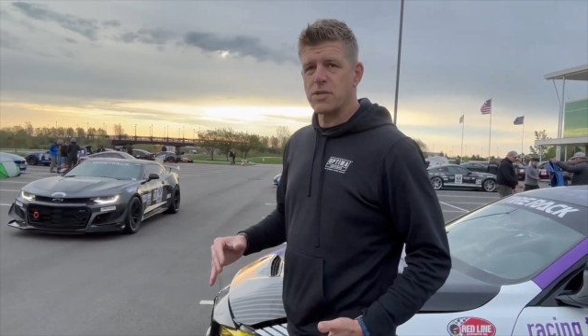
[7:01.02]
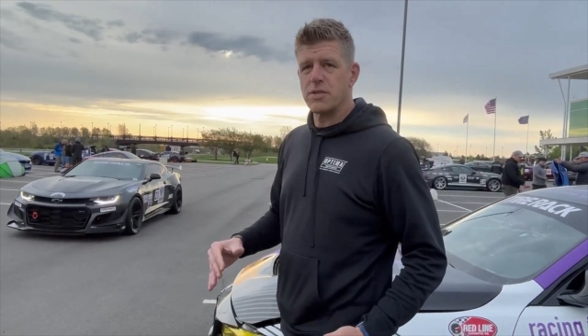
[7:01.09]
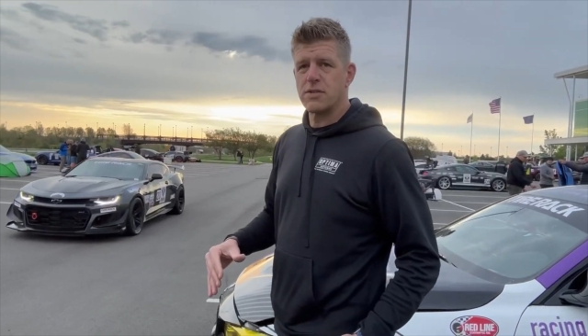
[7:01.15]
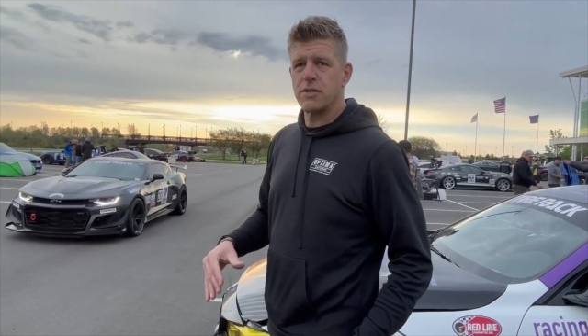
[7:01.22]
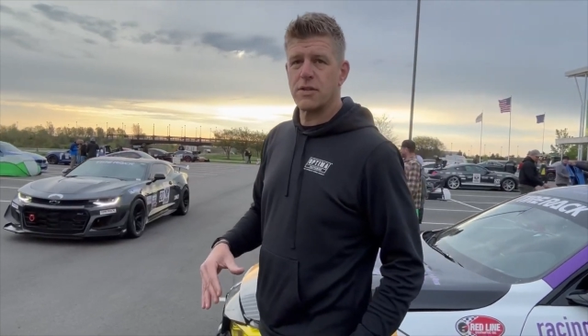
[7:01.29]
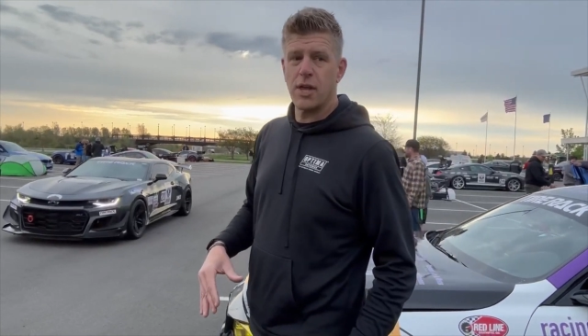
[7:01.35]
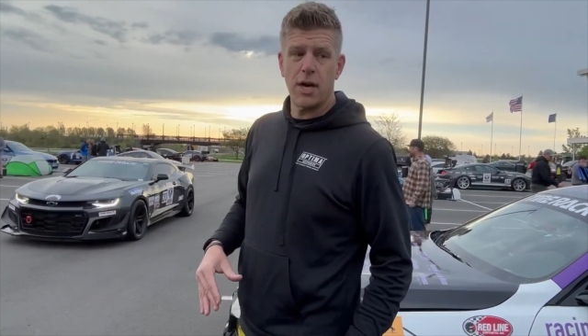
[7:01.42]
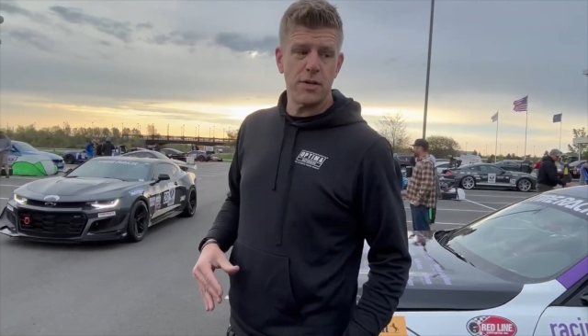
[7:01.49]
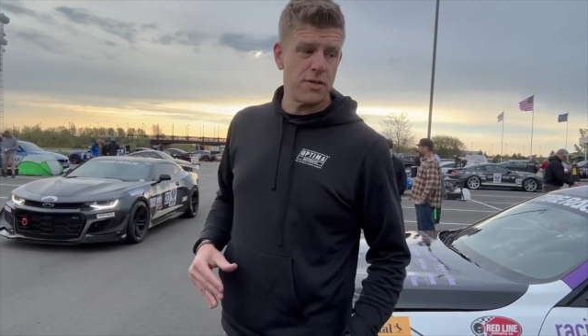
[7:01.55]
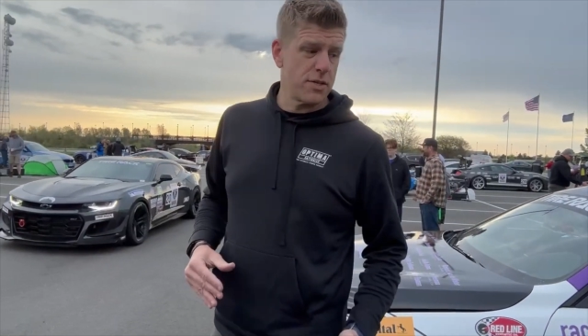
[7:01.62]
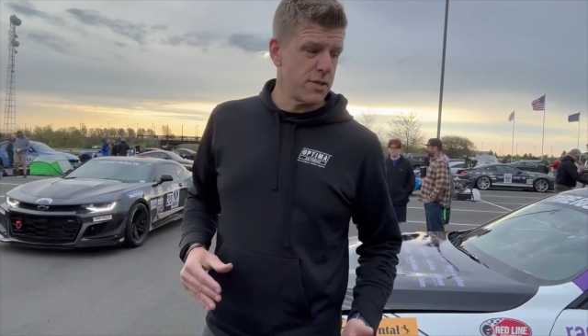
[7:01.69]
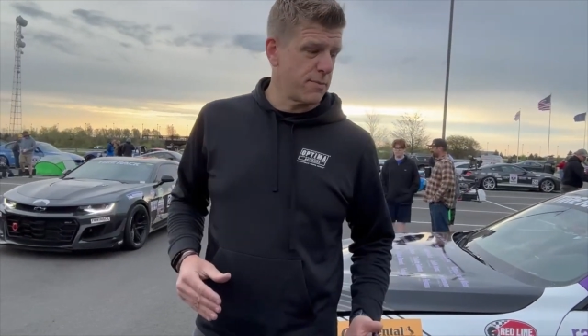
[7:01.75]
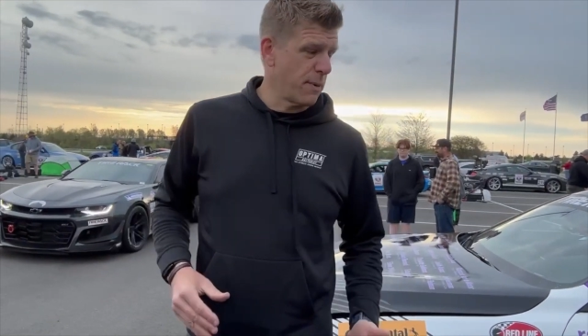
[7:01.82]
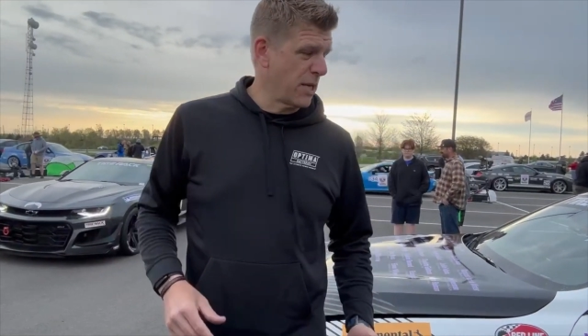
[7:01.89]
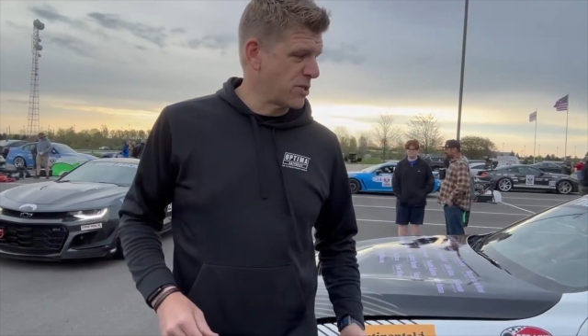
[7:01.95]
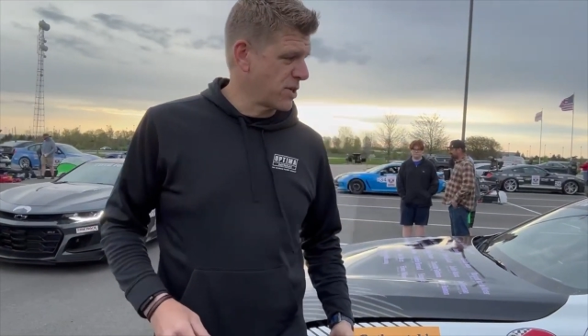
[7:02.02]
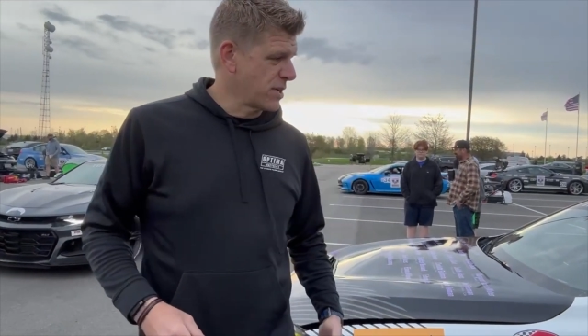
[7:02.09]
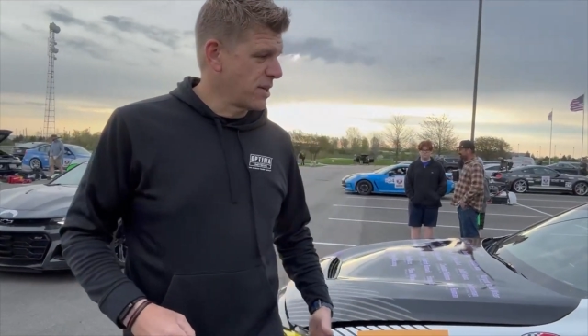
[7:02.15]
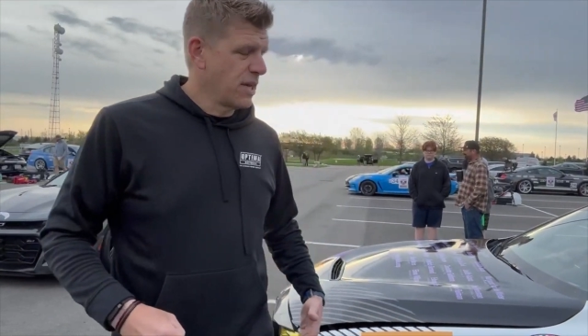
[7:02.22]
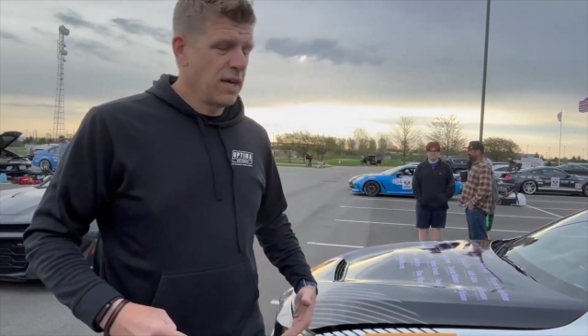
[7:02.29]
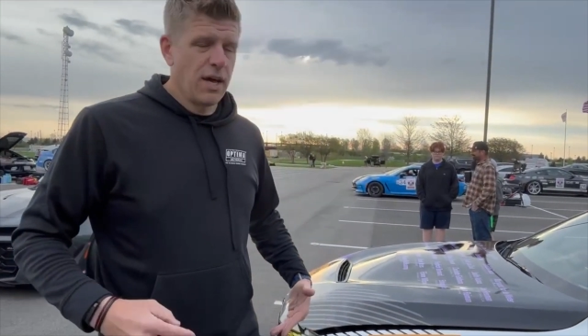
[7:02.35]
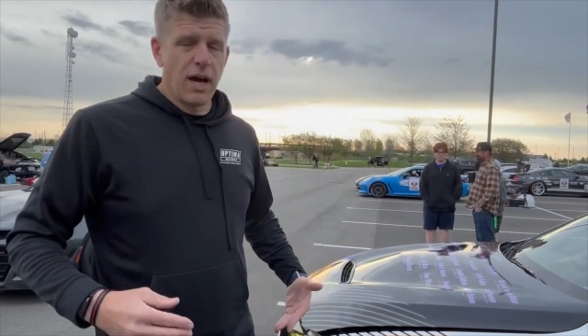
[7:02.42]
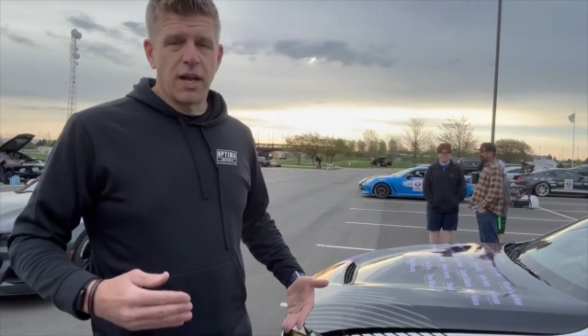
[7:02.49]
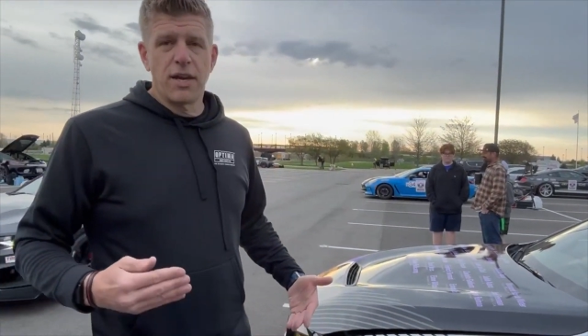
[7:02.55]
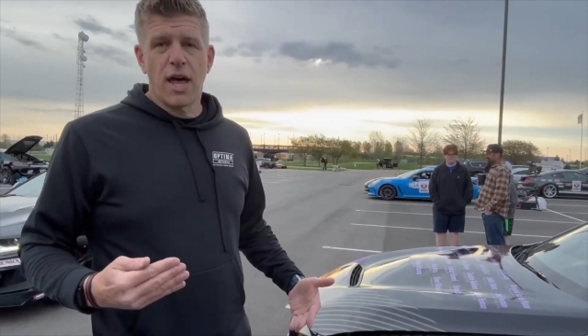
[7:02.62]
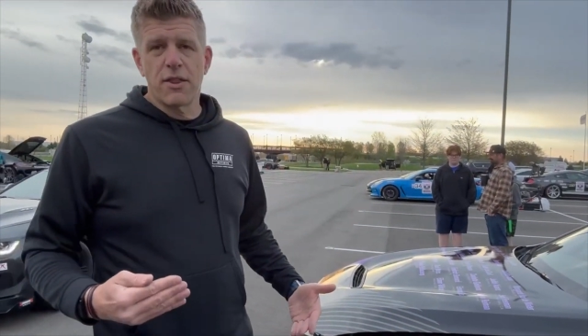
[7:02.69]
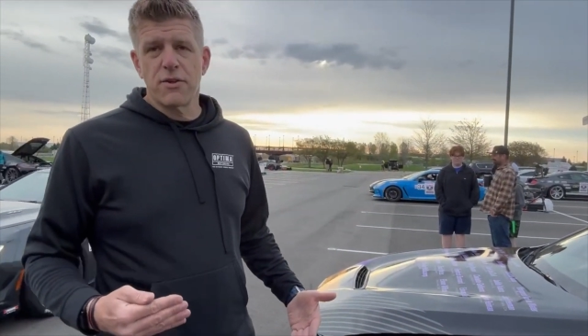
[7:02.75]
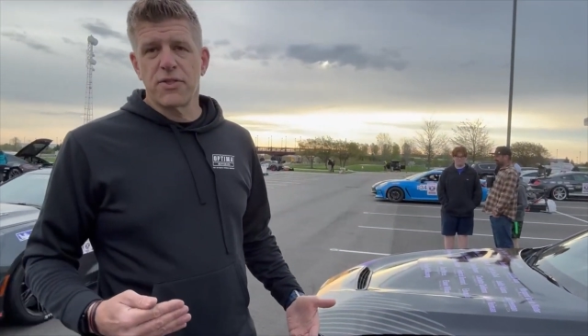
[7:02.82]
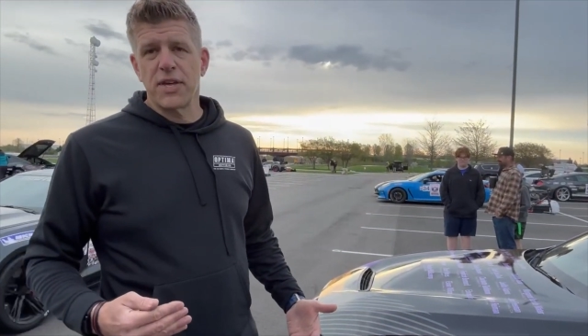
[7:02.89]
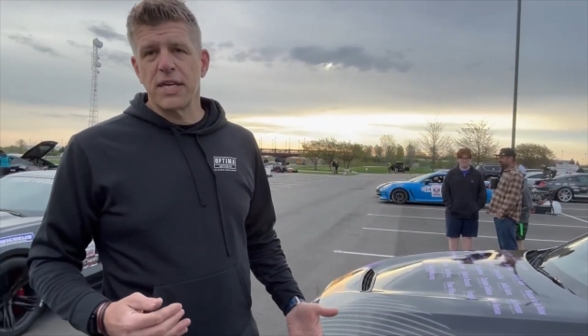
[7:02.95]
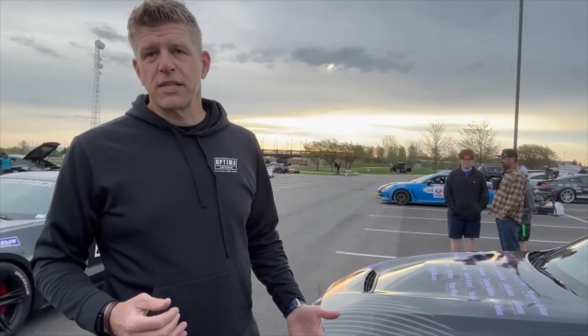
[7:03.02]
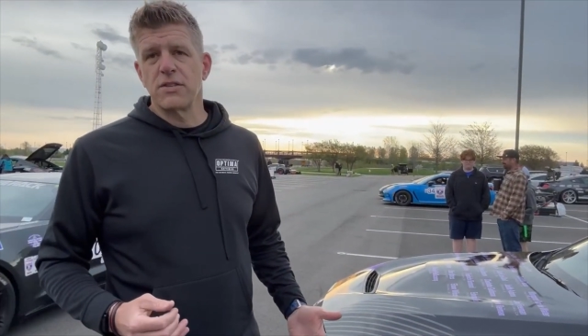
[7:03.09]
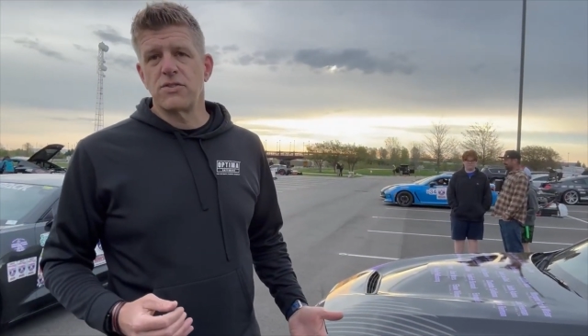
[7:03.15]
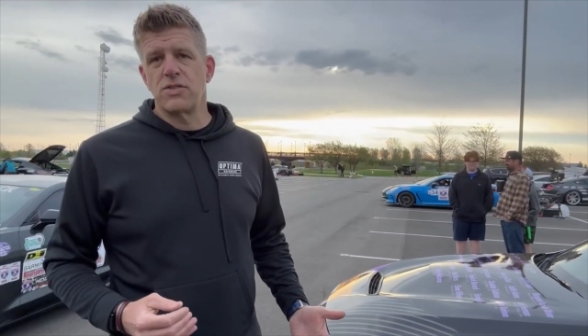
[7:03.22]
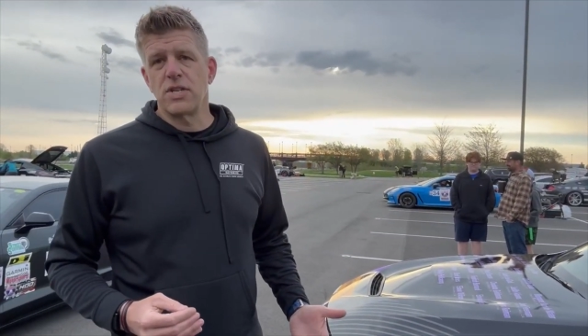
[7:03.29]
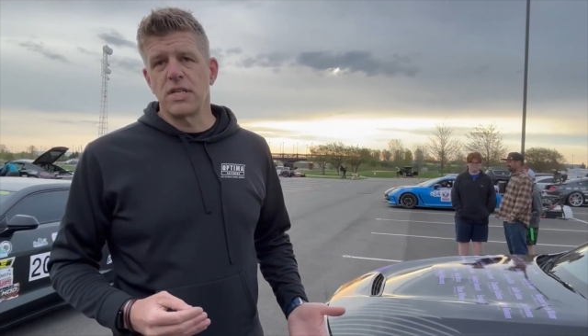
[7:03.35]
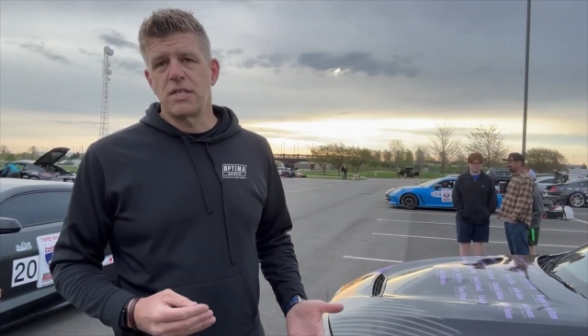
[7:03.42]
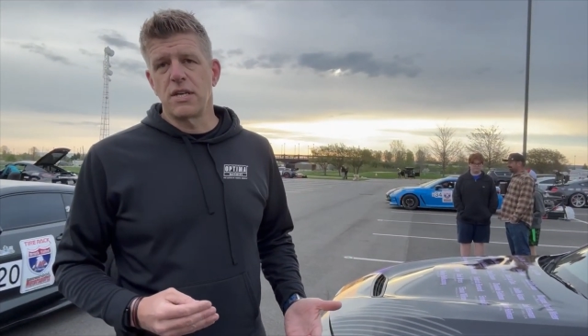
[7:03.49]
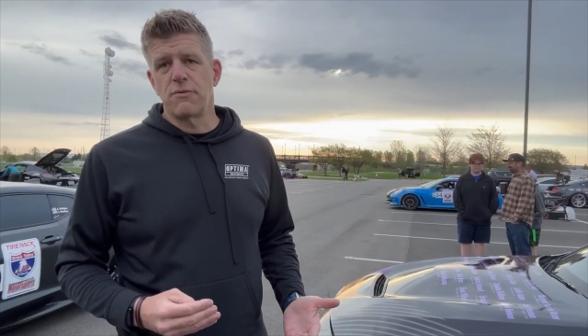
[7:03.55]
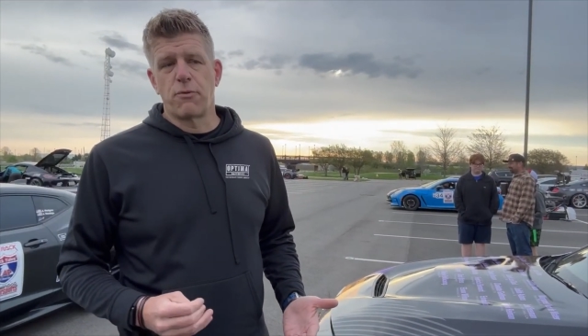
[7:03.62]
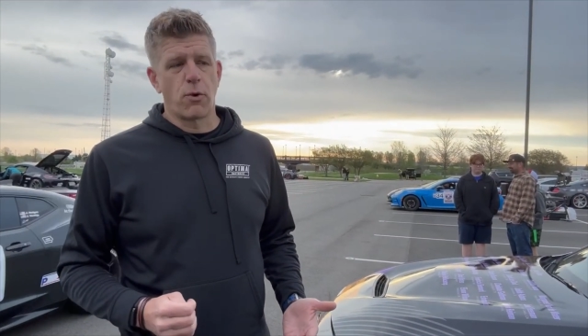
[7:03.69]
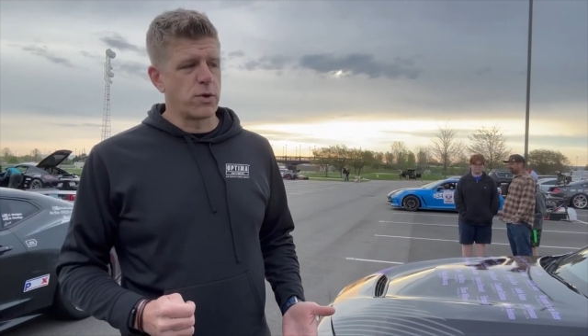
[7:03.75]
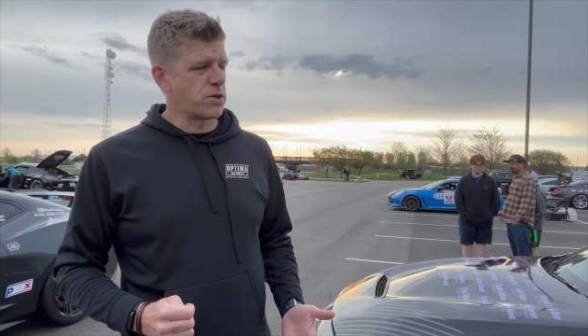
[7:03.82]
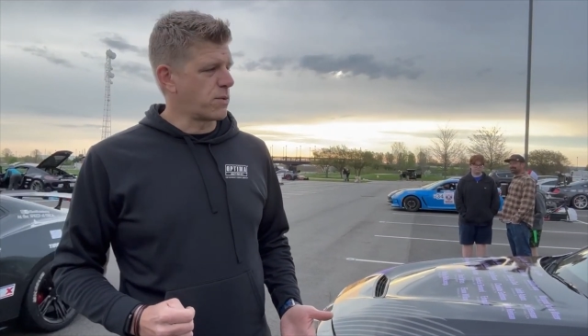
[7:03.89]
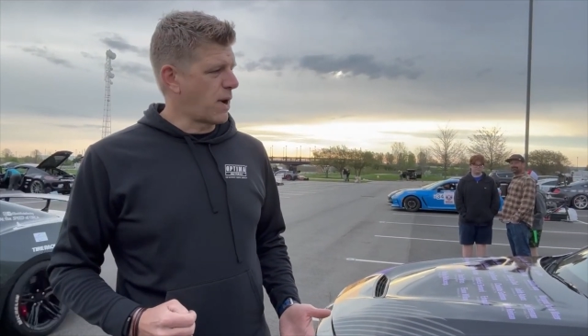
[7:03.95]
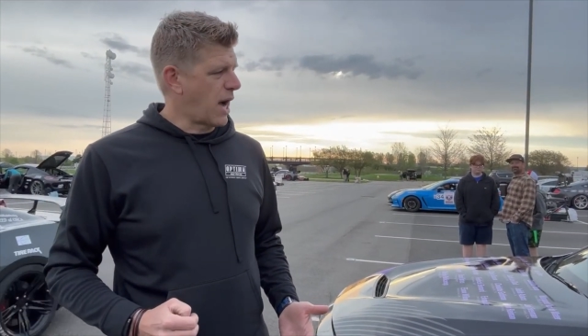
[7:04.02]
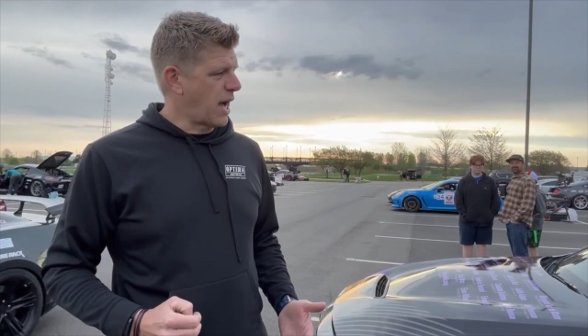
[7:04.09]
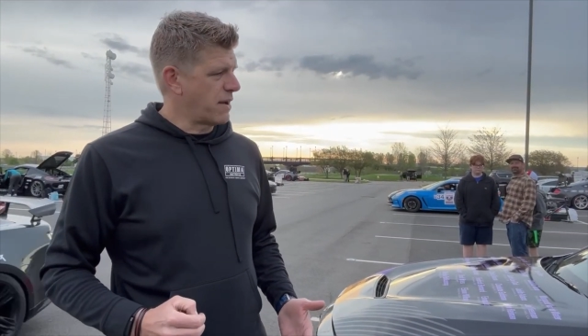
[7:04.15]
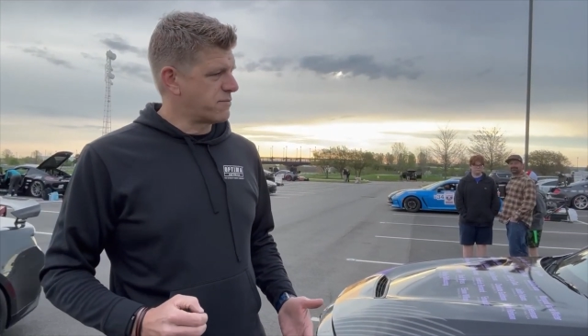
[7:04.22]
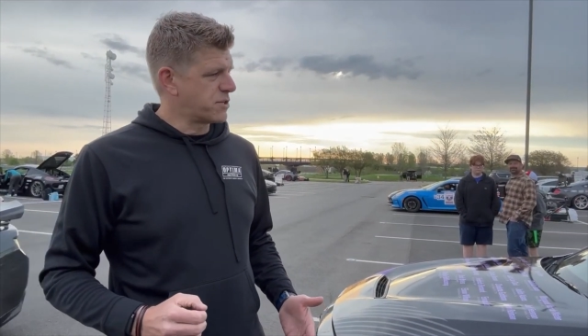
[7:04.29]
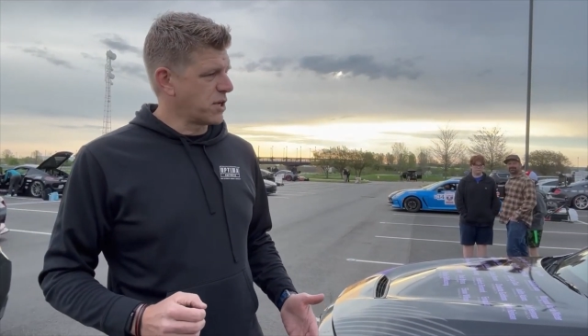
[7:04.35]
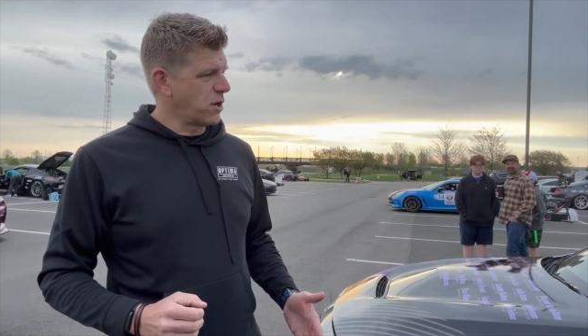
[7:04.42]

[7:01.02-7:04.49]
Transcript: is the suspension. Another thing that's GT4 derived.